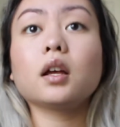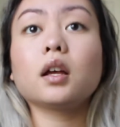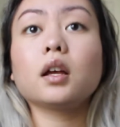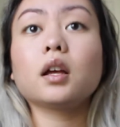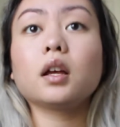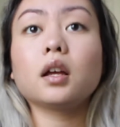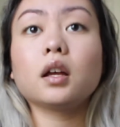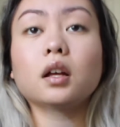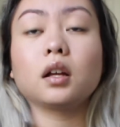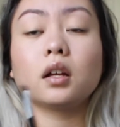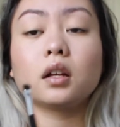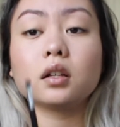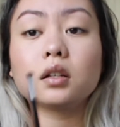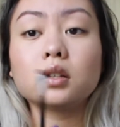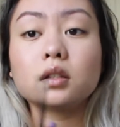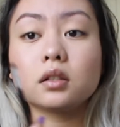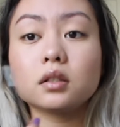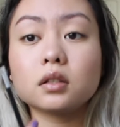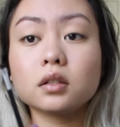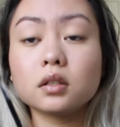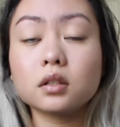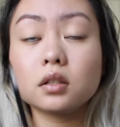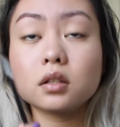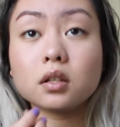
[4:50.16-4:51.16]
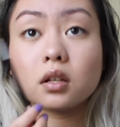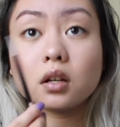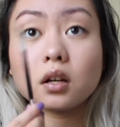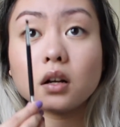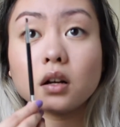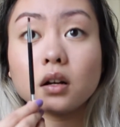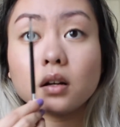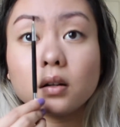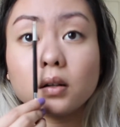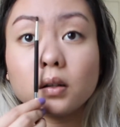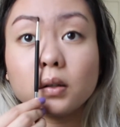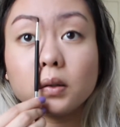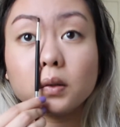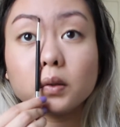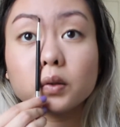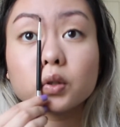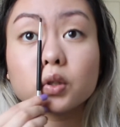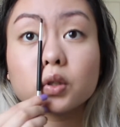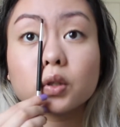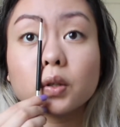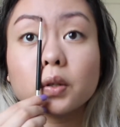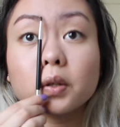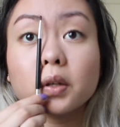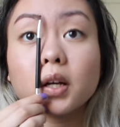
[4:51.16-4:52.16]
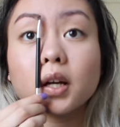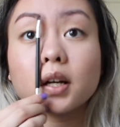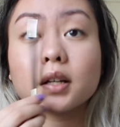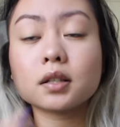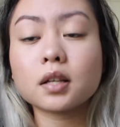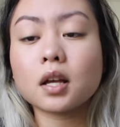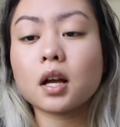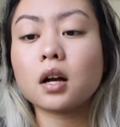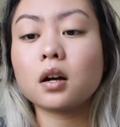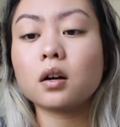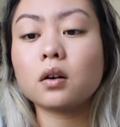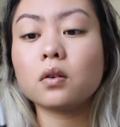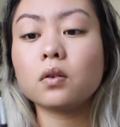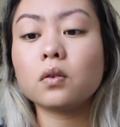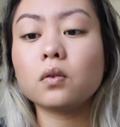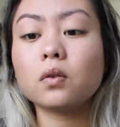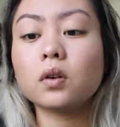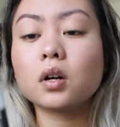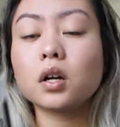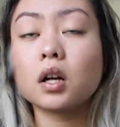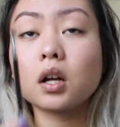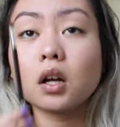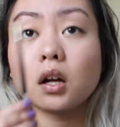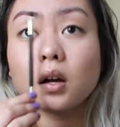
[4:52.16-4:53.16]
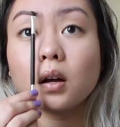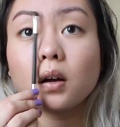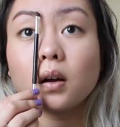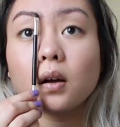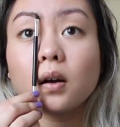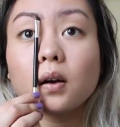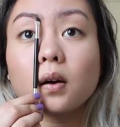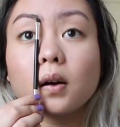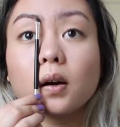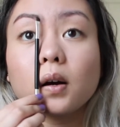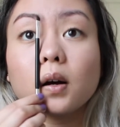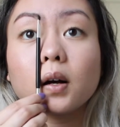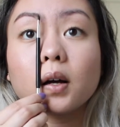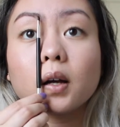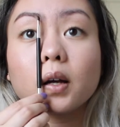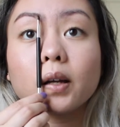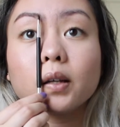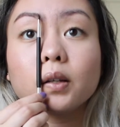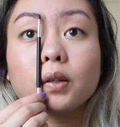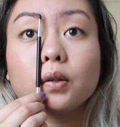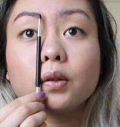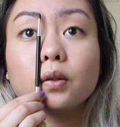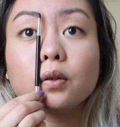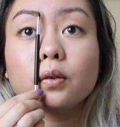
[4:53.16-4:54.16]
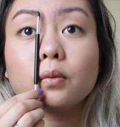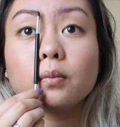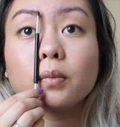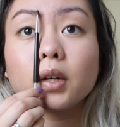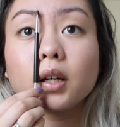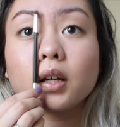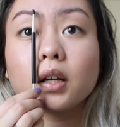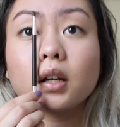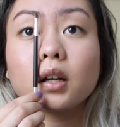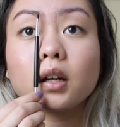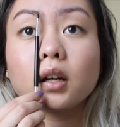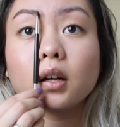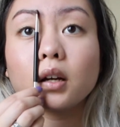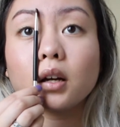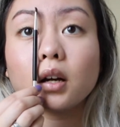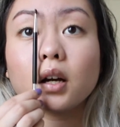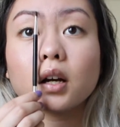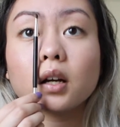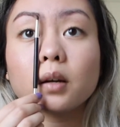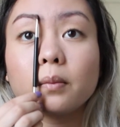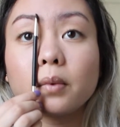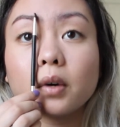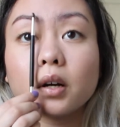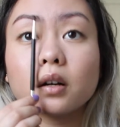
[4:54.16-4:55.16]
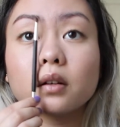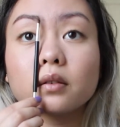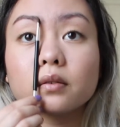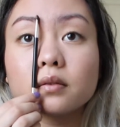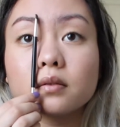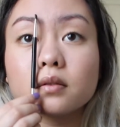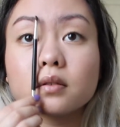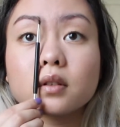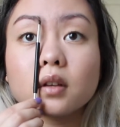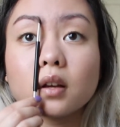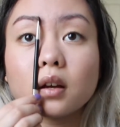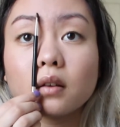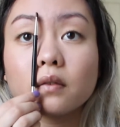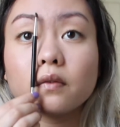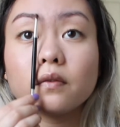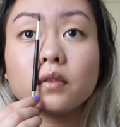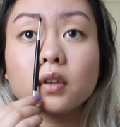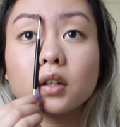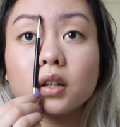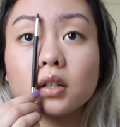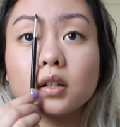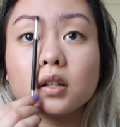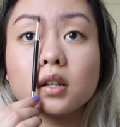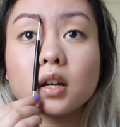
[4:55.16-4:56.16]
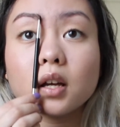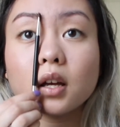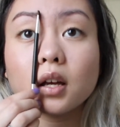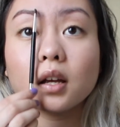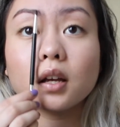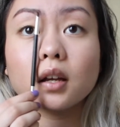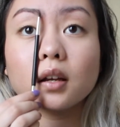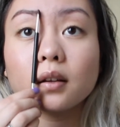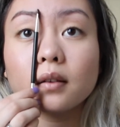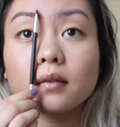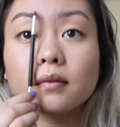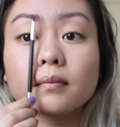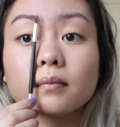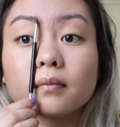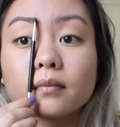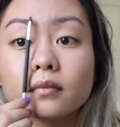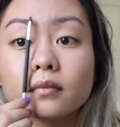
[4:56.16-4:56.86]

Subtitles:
and I'll show you guys how I do my eyebrows every day.